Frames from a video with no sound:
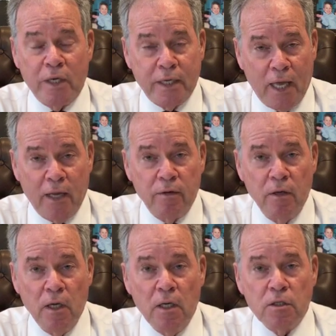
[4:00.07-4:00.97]
we can
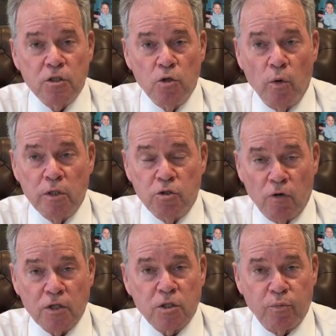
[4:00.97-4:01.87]
to
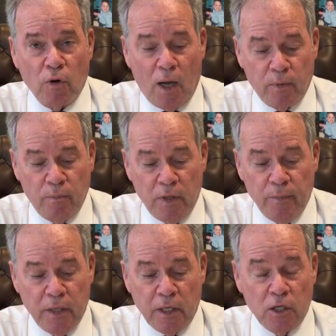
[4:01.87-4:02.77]
address the problem
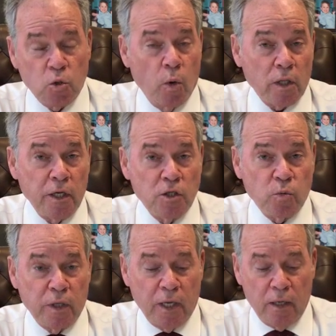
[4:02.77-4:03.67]
as quickly as
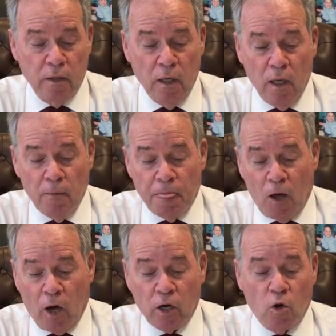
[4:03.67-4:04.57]
we can.
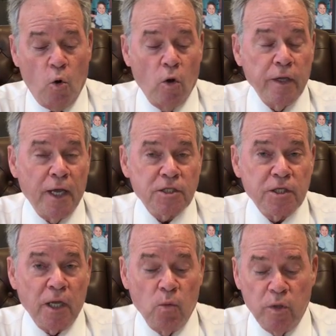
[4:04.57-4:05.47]
On a call
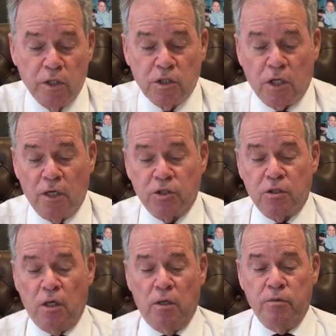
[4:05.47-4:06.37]
yesterday, we
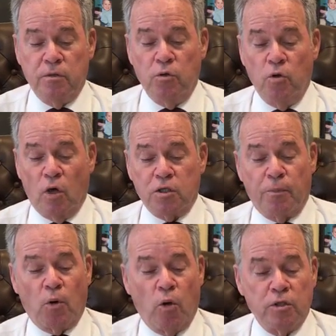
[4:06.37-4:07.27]
discussed New York
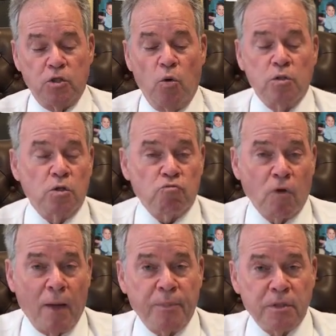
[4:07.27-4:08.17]
deploying 200
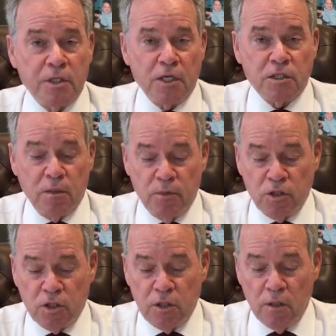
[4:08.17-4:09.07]
rapid testing
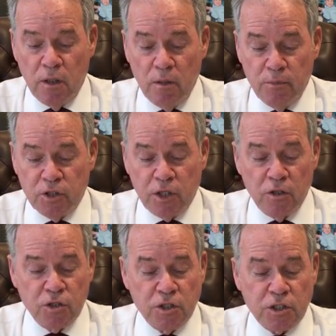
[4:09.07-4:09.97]

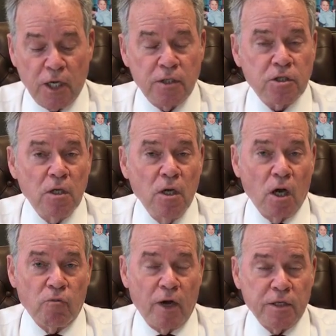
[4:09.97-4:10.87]
machines to sites
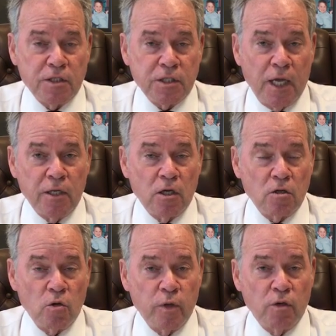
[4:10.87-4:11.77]
around the state,
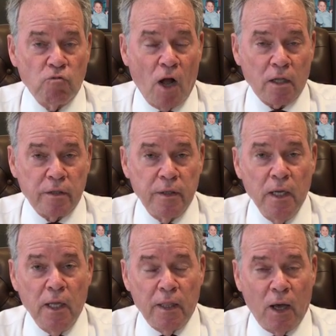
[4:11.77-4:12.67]
including Rockland.
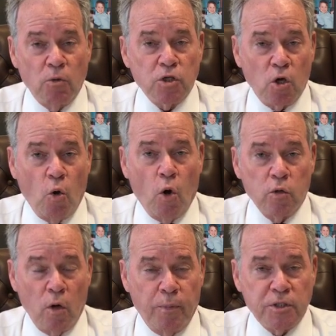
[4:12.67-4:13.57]
That was a call
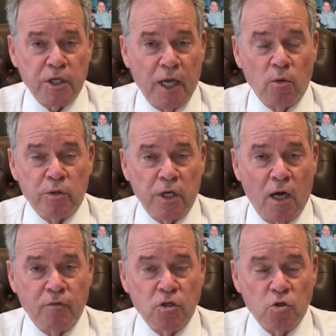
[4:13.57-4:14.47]
that we put together with the
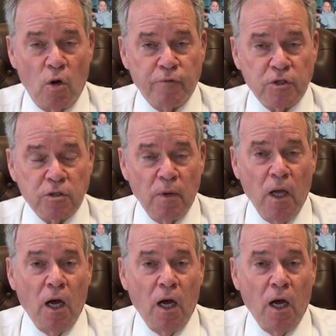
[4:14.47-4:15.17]
governor's office,